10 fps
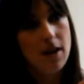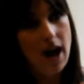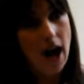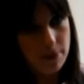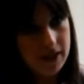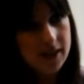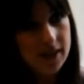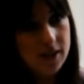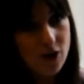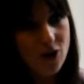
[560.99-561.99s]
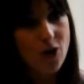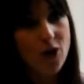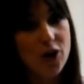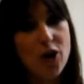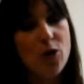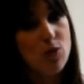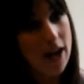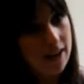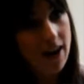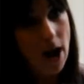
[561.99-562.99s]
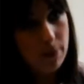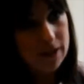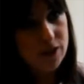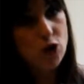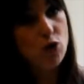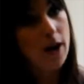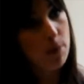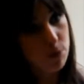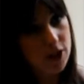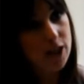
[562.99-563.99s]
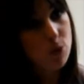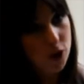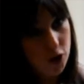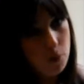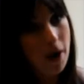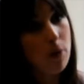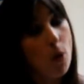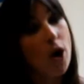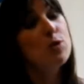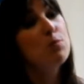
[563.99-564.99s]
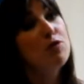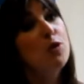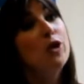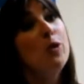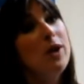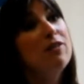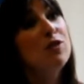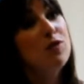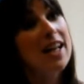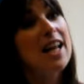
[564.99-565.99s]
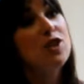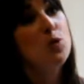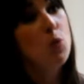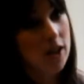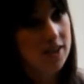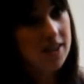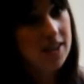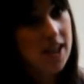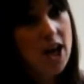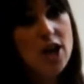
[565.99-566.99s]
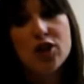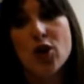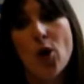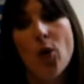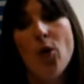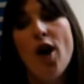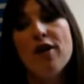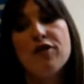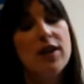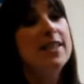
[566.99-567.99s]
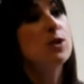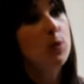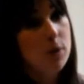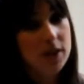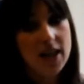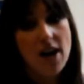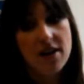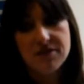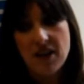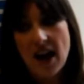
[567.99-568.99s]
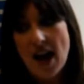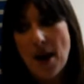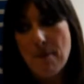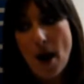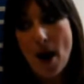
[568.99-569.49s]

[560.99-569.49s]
habits or your regular habits to try and predict what you might want before you even realize you want it. So for instance, we would have a